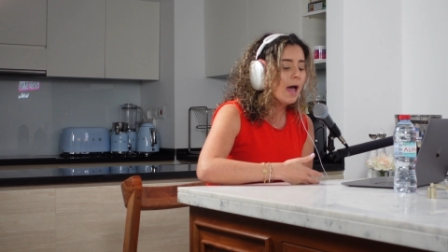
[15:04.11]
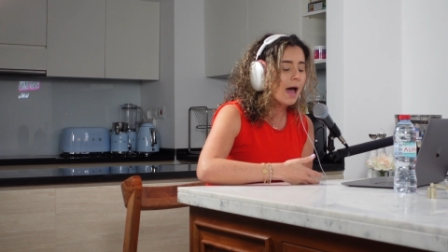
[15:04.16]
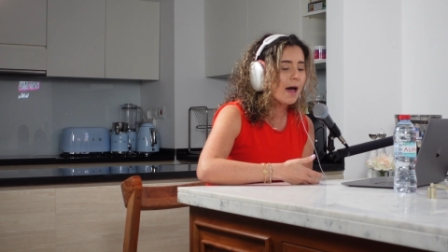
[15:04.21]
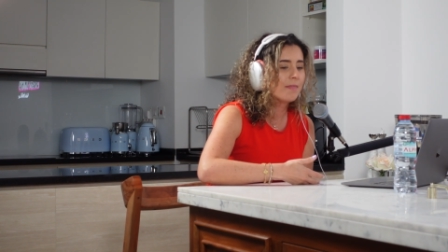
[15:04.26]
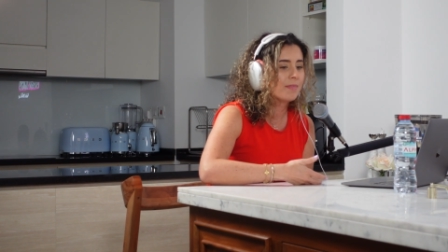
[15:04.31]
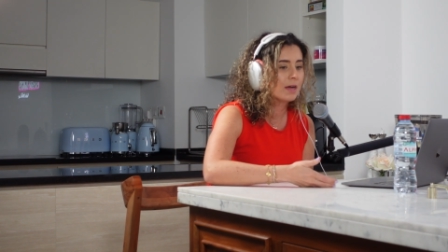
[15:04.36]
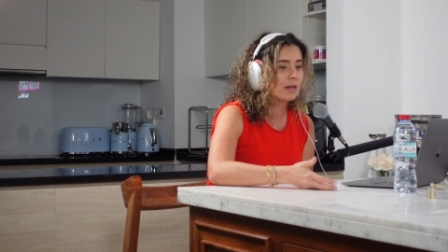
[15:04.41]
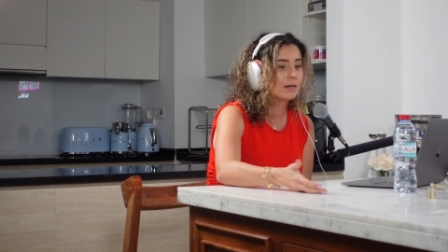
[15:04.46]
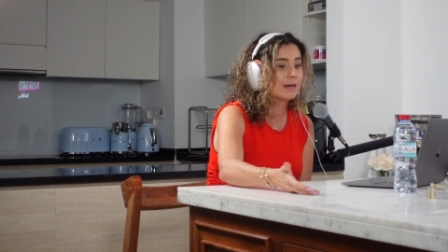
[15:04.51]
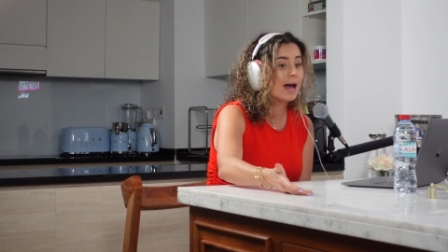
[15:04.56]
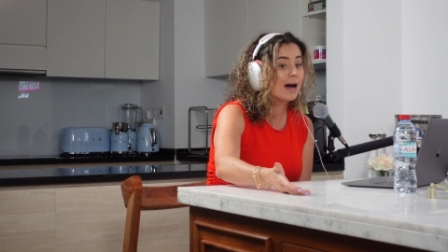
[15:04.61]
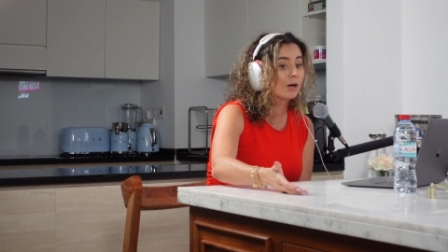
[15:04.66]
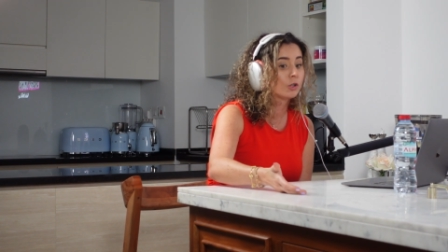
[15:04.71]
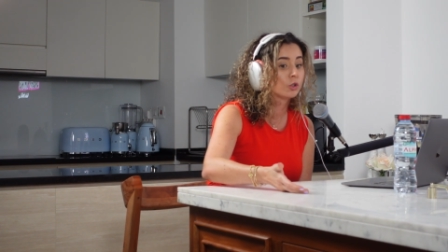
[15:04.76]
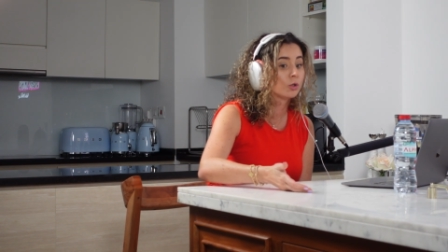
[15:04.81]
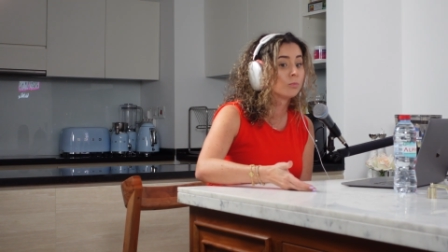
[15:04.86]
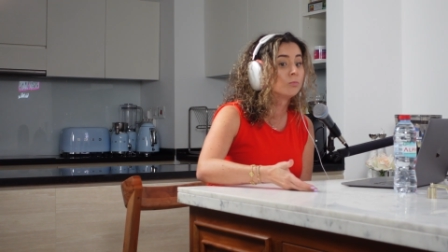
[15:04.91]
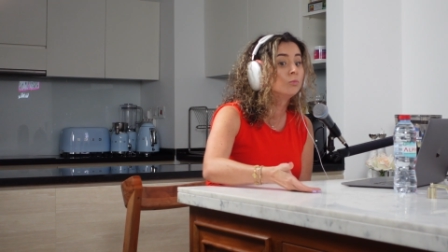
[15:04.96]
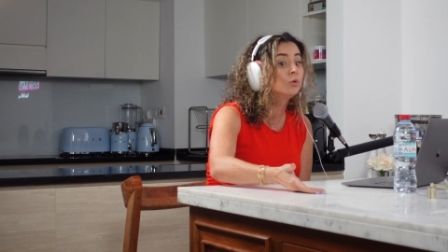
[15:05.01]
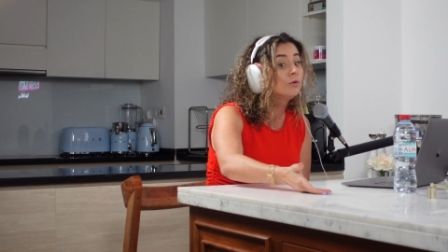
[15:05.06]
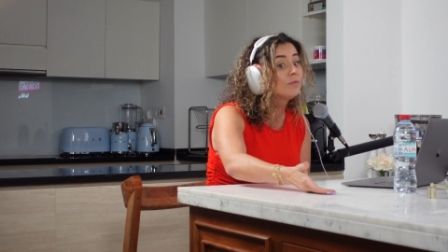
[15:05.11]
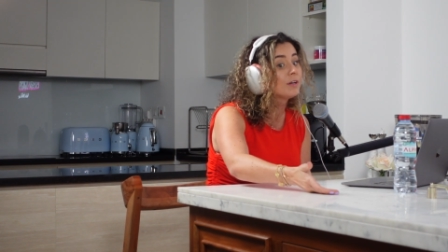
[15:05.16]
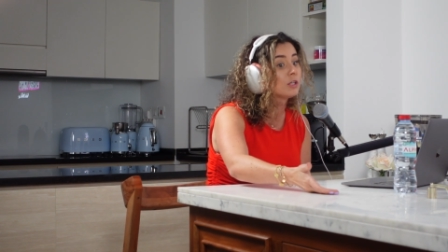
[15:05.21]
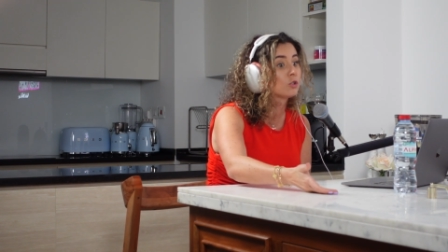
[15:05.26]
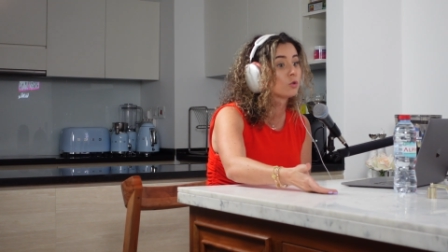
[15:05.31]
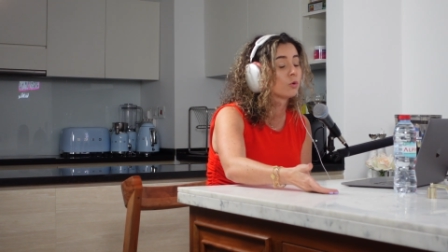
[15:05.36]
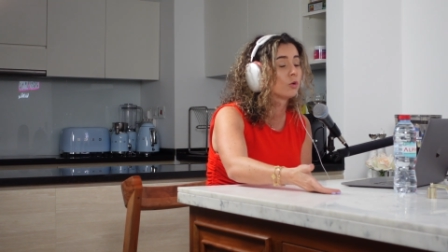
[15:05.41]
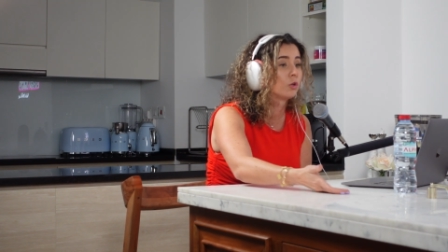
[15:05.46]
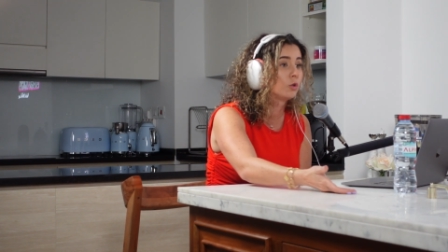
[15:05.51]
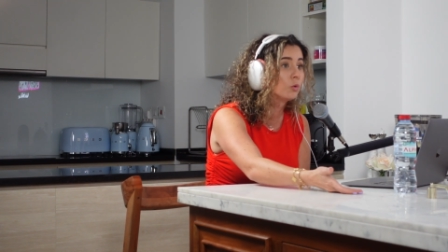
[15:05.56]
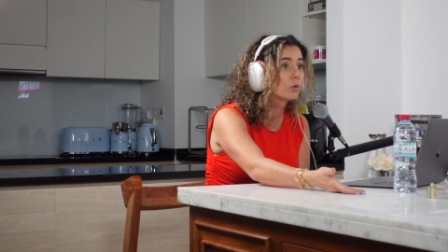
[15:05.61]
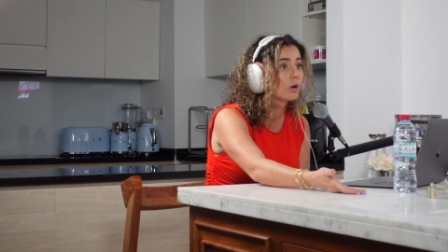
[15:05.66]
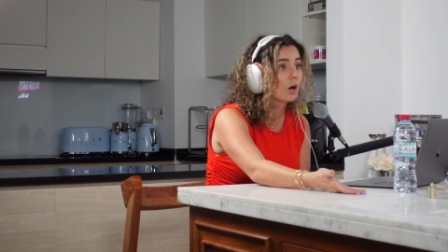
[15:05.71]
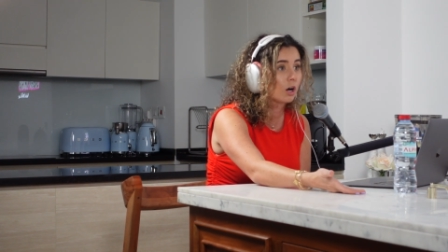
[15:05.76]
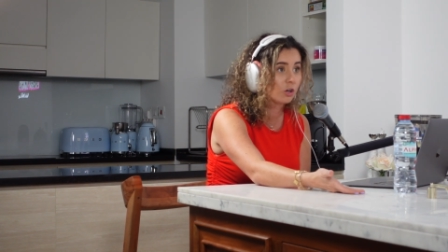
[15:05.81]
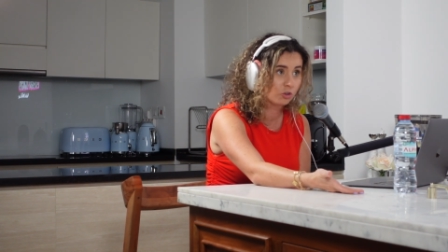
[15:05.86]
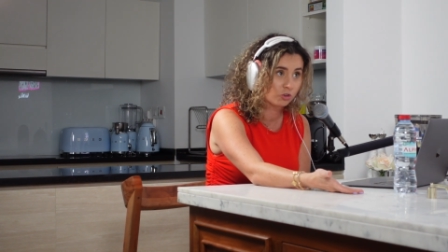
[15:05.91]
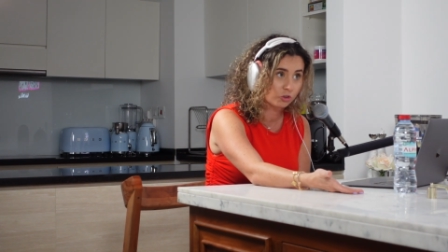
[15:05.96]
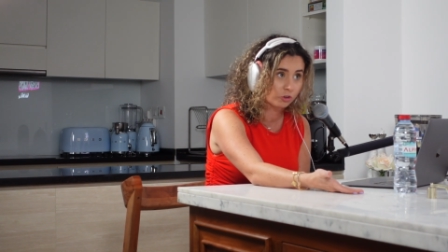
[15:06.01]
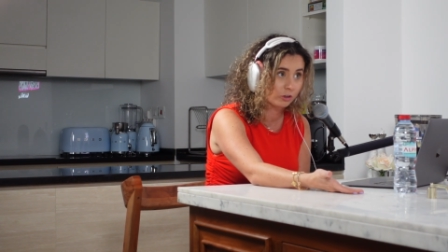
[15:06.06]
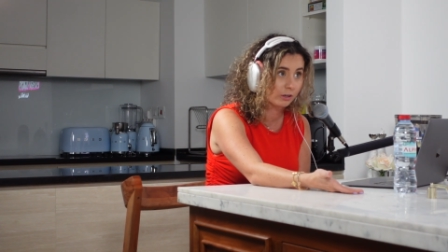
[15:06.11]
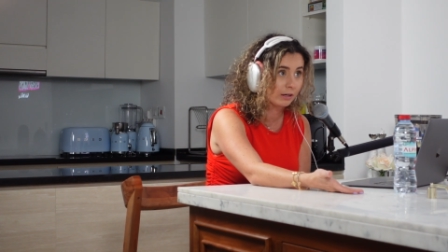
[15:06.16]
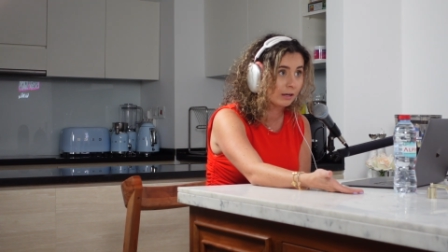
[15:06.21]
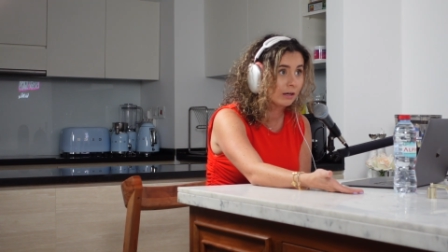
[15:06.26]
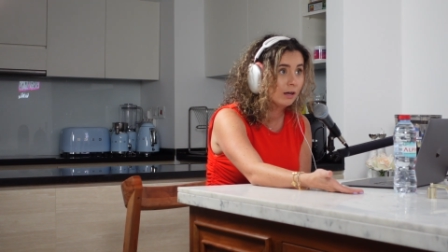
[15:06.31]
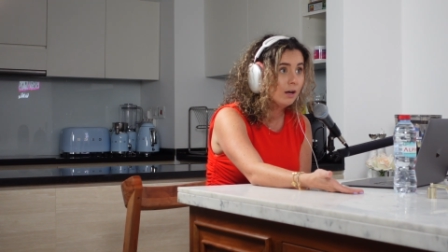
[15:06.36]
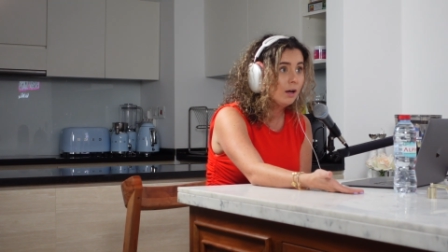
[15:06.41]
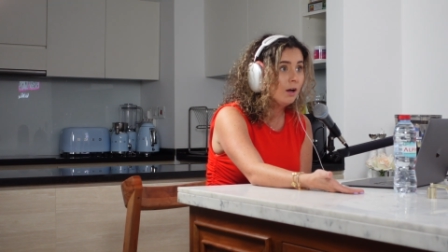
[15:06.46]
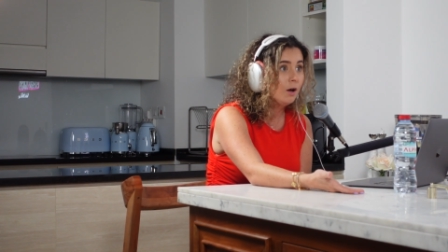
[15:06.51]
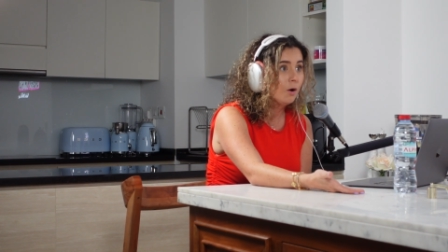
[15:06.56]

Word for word: And then now you're moving to a new country